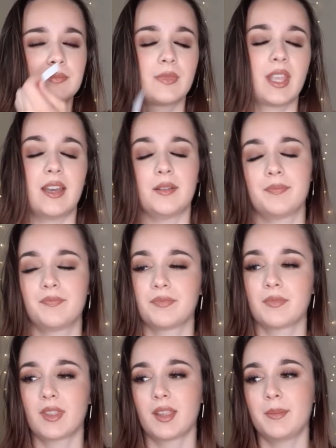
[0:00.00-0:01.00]
Yeah.
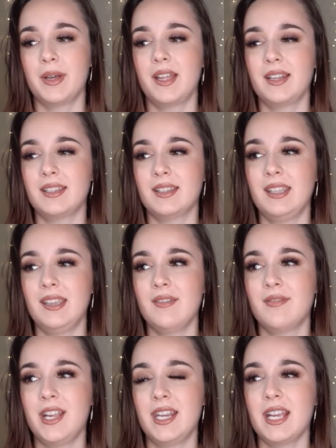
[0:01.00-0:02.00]
But the
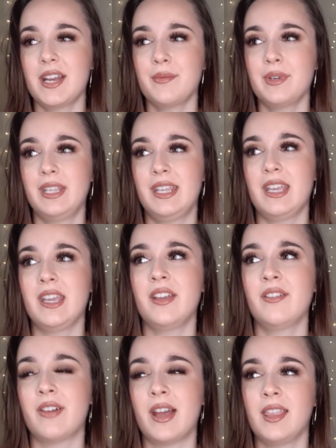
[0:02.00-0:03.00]
rating I would
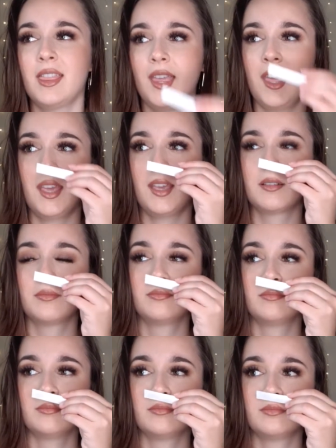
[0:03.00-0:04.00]
give, I think,
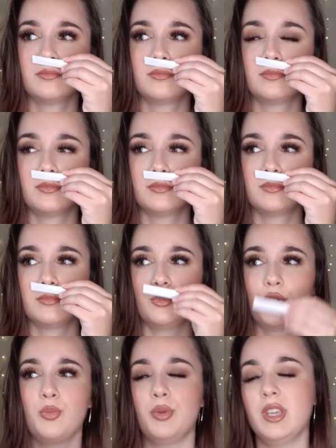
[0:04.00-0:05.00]

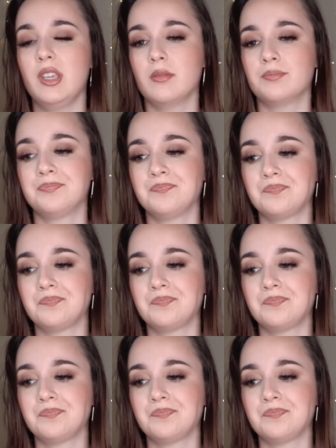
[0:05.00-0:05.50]
would be